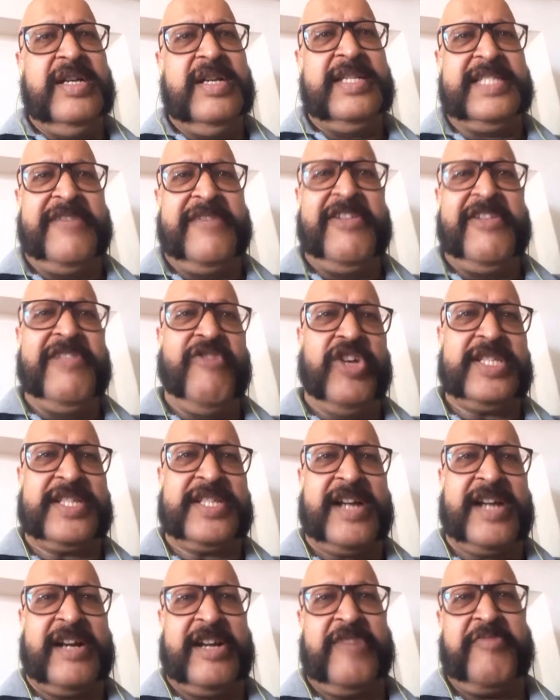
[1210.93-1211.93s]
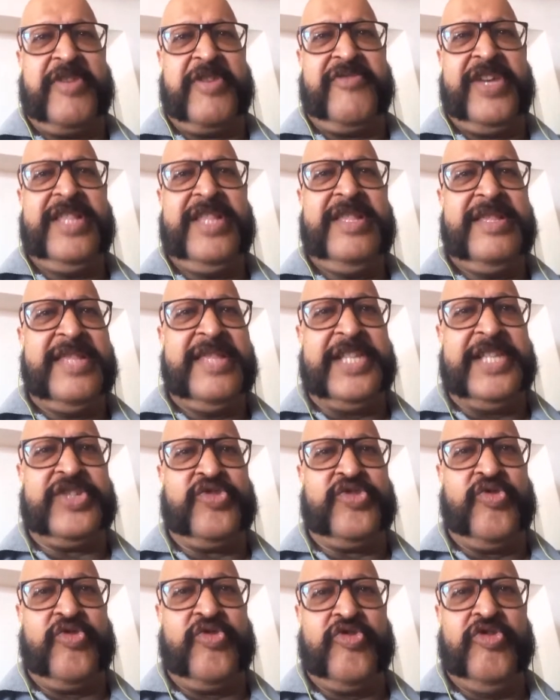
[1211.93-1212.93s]
Civil war started between these
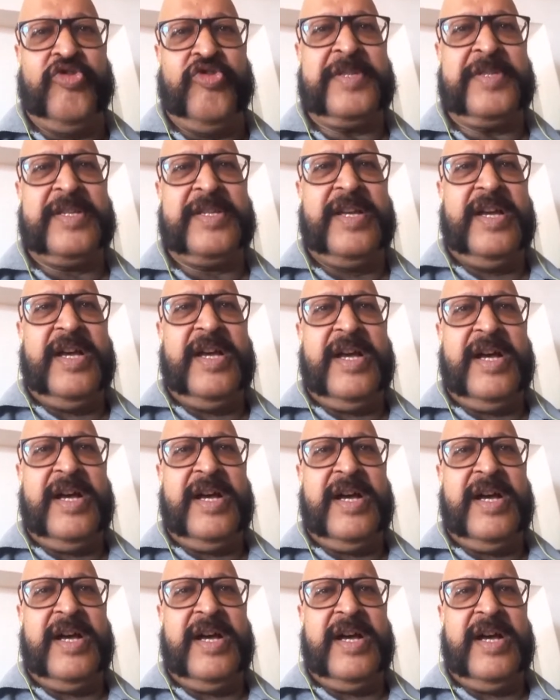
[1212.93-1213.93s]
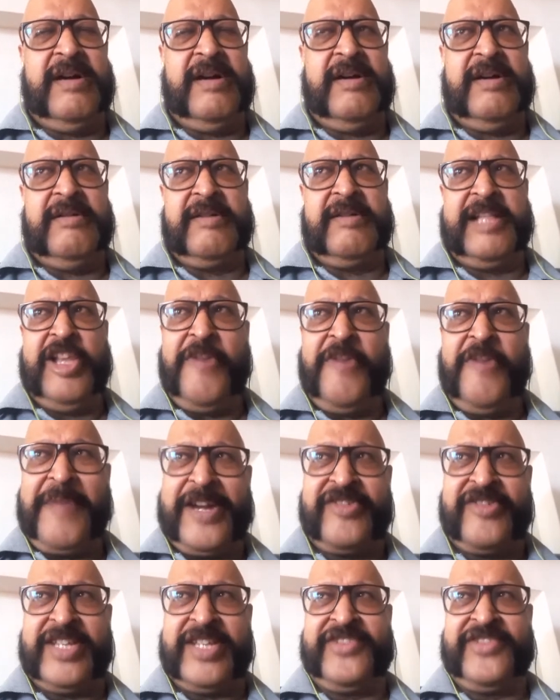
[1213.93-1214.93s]
two groups.
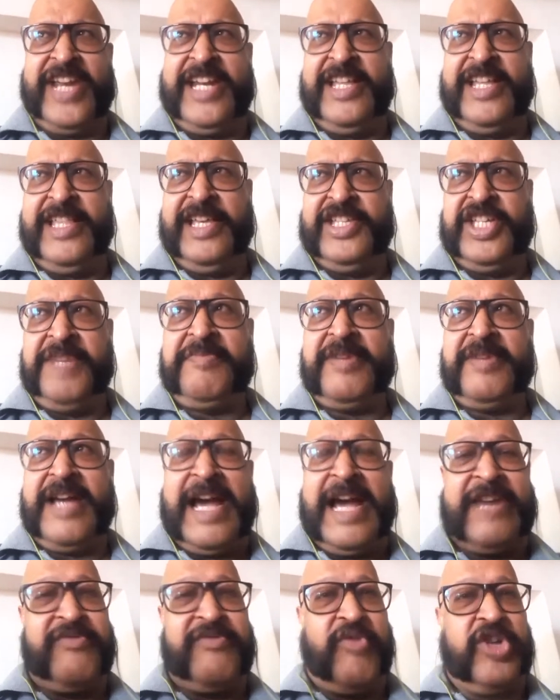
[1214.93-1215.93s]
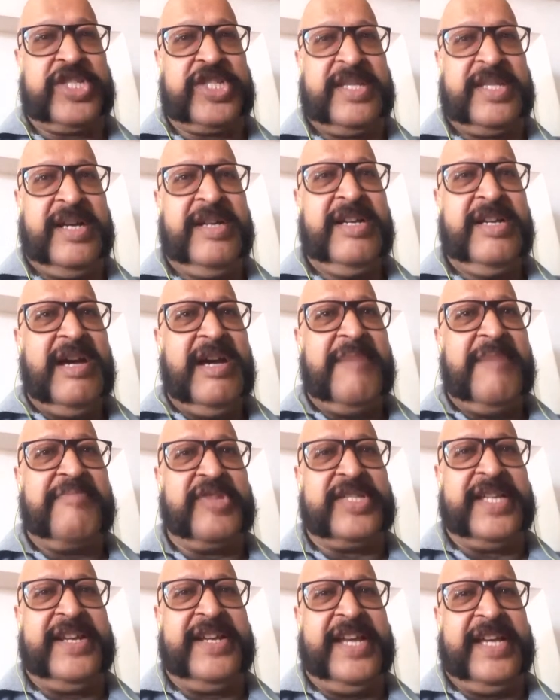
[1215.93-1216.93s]
Cleopatra stayed in Egypt and watched the
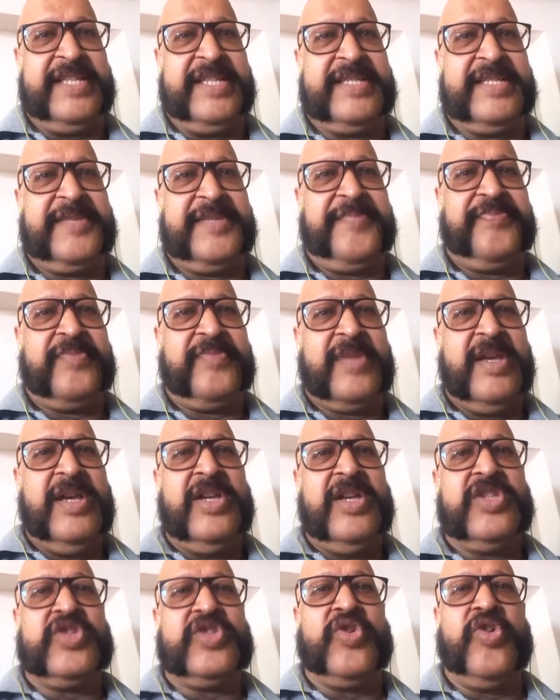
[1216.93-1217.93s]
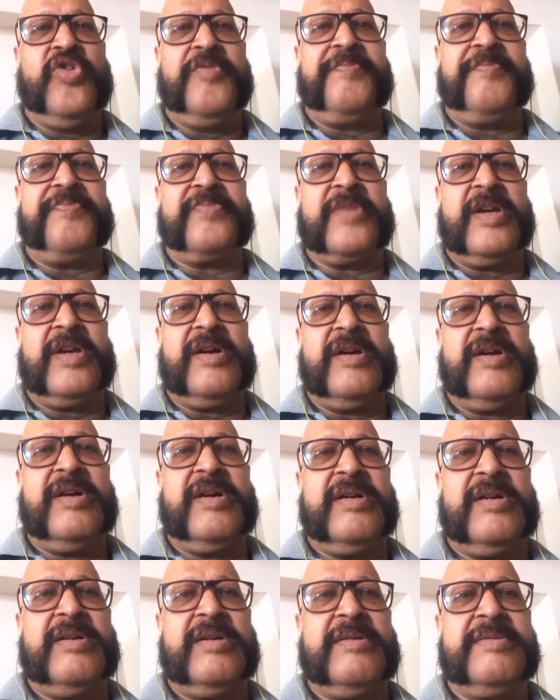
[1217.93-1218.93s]
proceedings. So
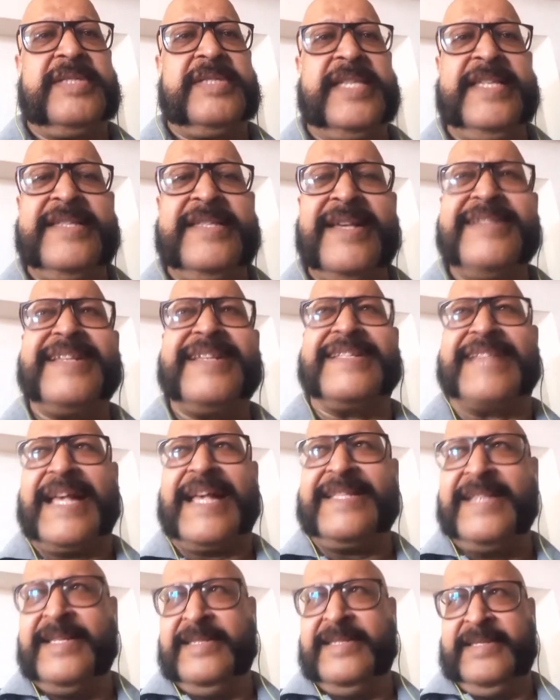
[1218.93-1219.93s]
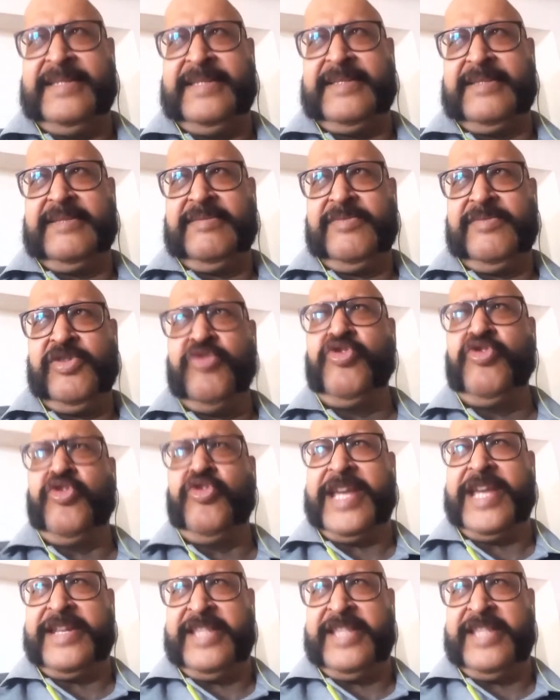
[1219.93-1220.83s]
Caesar's assassins, you know their